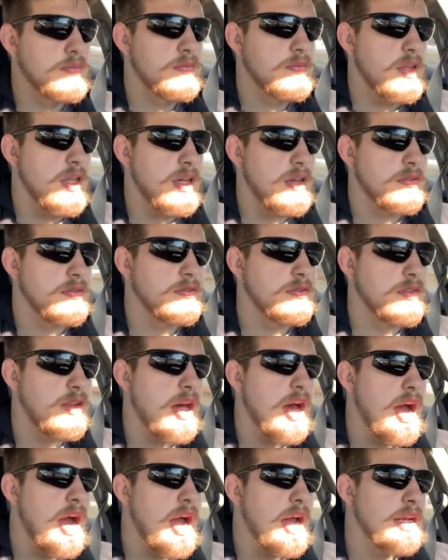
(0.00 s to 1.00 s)
like
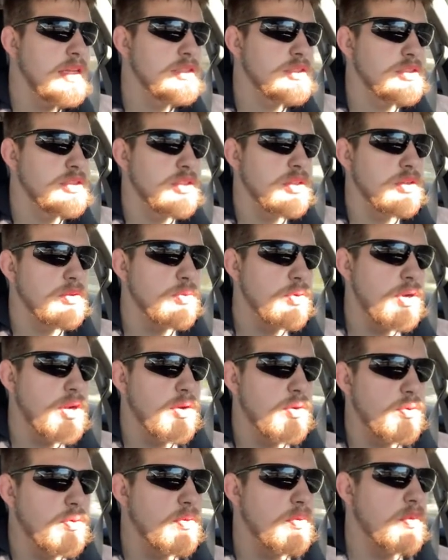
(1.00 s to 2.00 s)
flies or
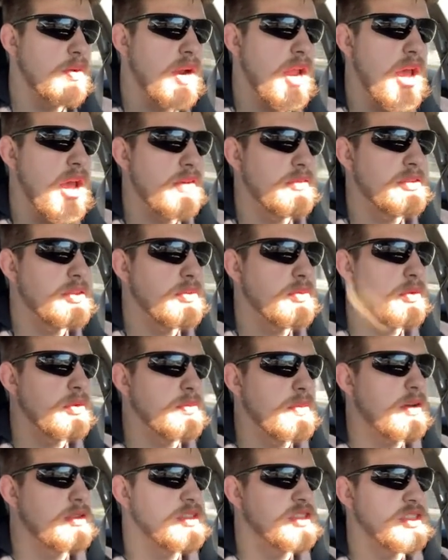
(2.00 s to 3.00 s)
what have you with
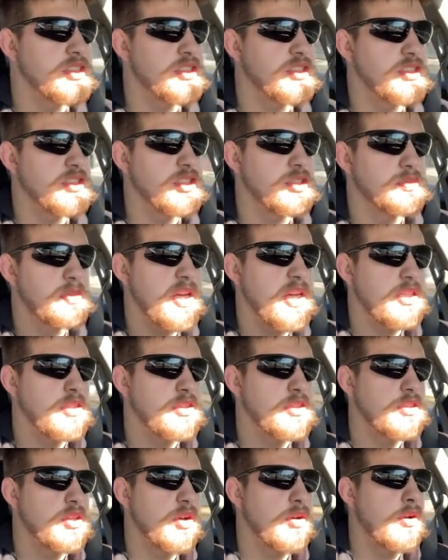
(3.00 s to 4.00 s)
my resistance
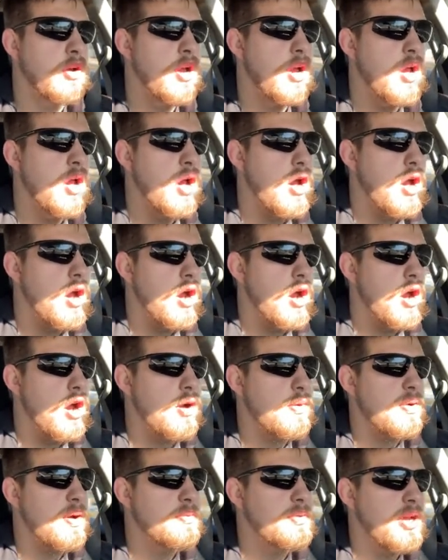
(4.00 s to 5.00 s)
bands. So
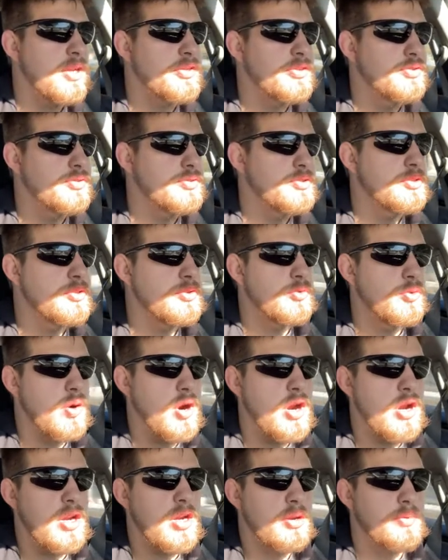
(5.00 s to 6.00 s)
I'm not too
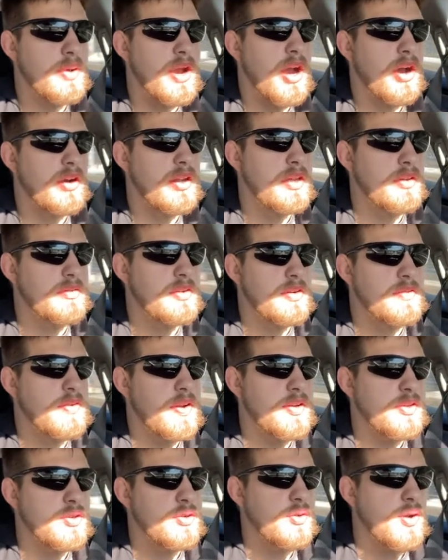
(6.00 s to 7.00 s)
worried about, even if
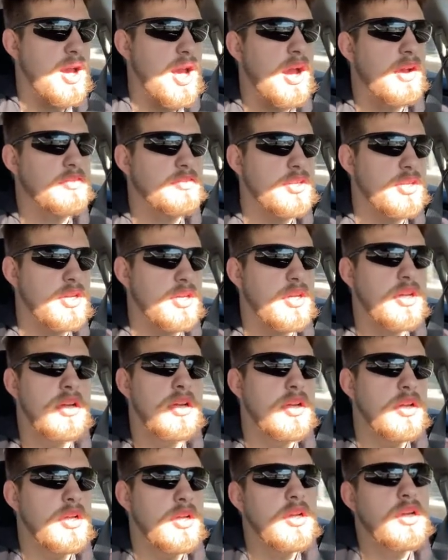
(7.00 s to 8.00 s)
I do have to
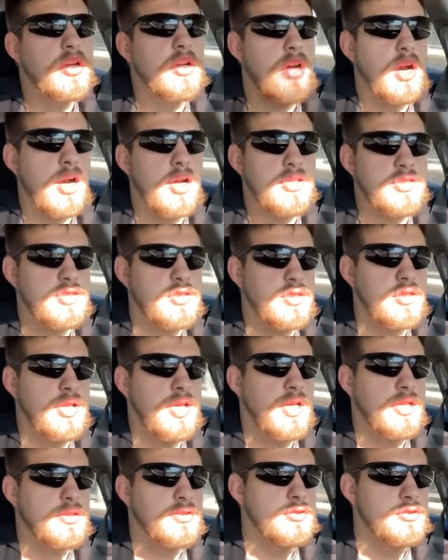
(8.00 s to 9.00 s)

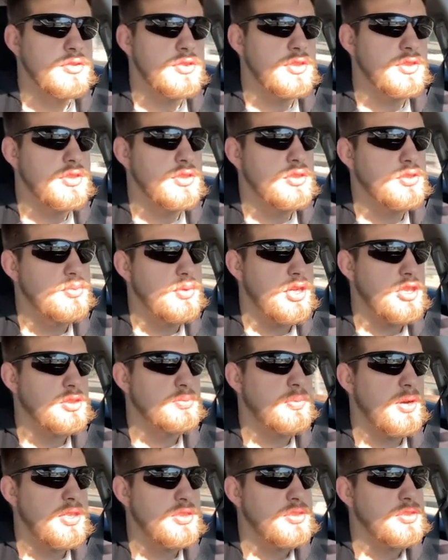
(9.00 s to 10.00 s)
isolate, losing too much
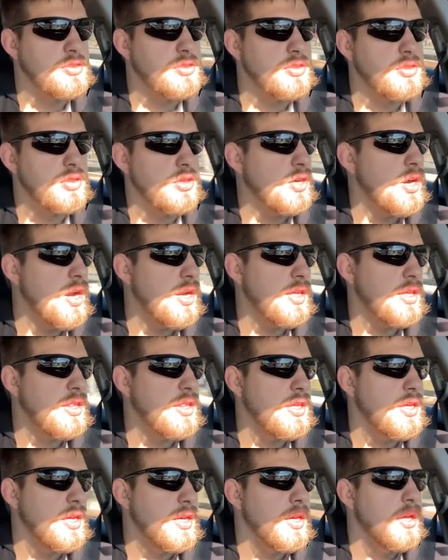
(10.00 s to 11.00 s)
muscle or
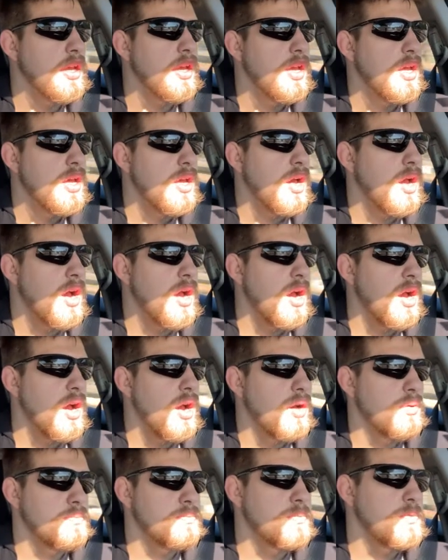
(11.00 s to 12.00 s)
anything.
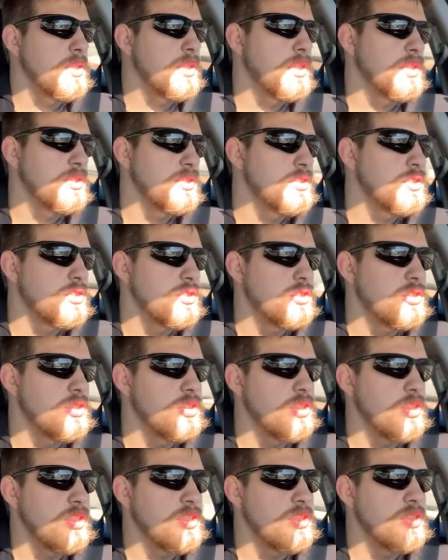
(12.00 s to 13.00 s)
It's
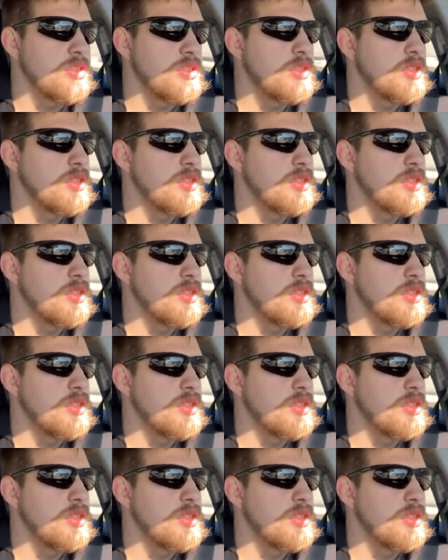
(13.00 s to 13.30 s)
just,